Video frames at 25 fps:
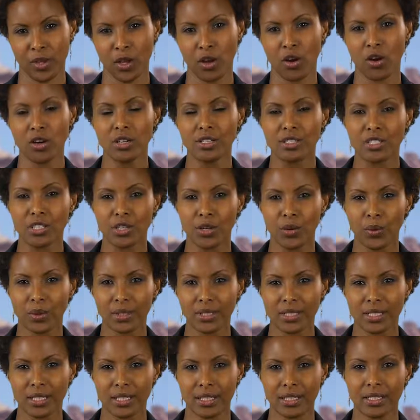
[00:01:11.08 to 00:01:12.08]

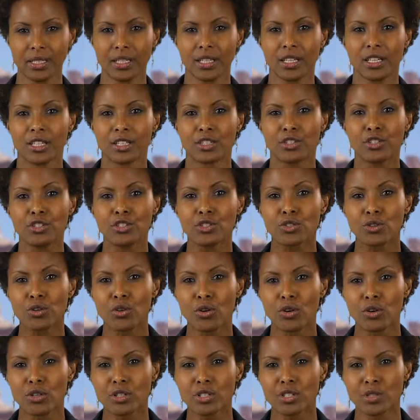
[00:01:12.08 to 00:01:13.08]
Consequently, this
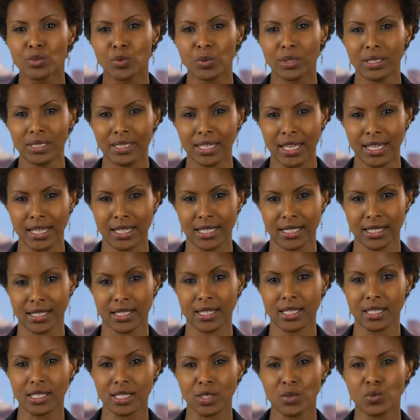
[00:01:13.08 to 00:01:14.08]
course will take
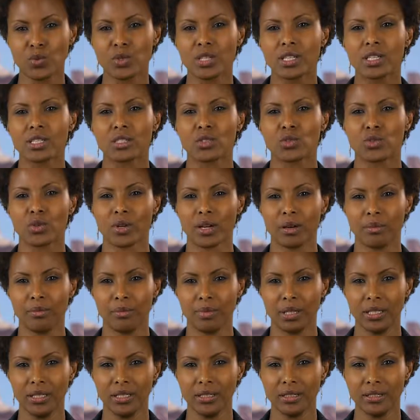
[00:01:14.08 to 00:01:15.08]
6 weeks to
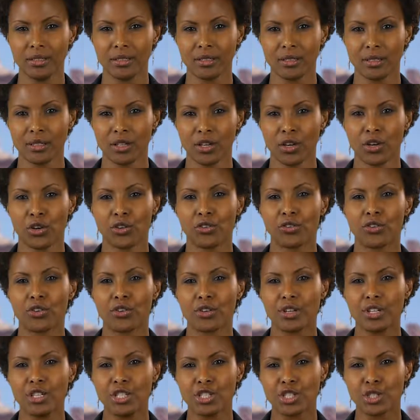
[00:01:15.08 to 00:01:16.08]
complete. For
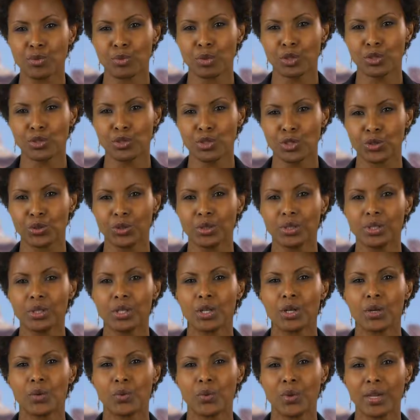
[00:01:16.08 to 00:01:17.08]
each module,
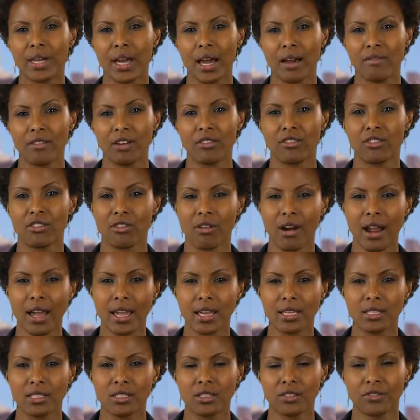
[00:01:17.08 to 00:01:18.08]
we have a
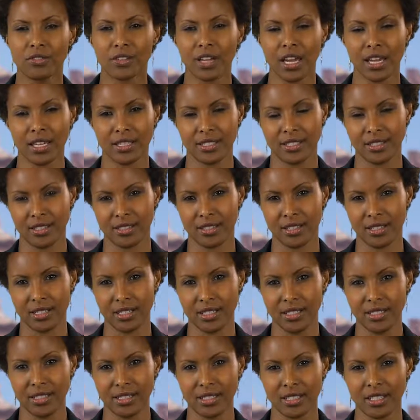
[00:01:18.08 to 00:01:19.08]
variety of case
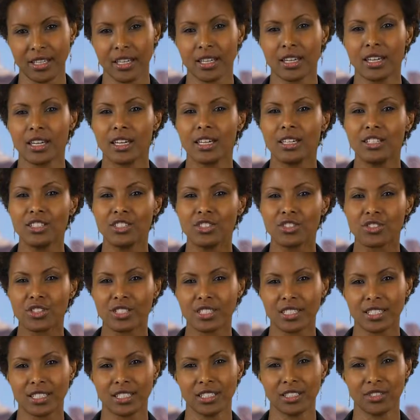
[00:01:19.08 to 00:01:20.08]
studies,
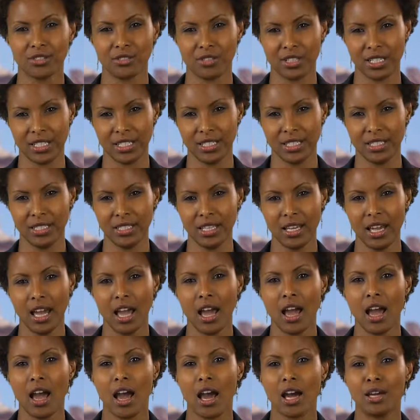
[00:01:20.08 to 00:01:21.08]
interesting reading,
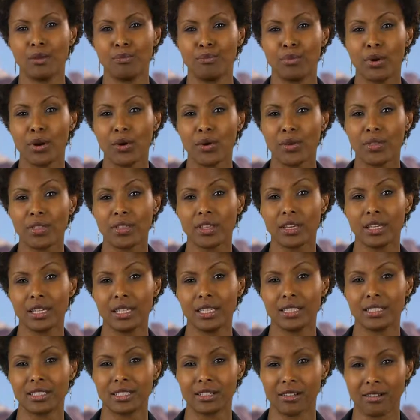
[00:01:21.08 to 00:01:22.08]
and both
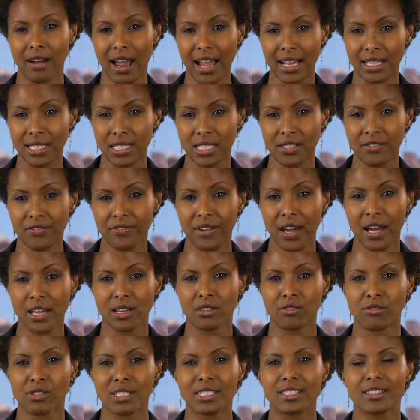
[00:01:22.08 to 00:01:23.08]
interactive
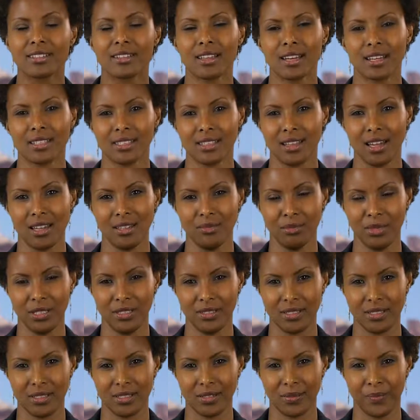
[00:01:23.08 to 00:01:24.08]
and written
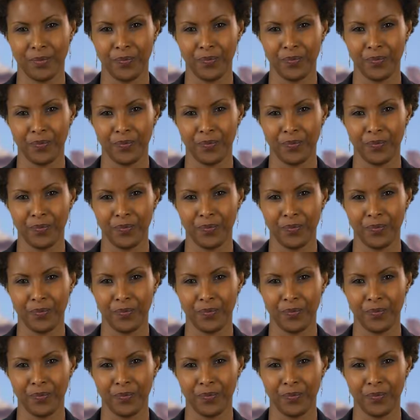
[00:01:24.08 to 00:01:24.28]
assignments.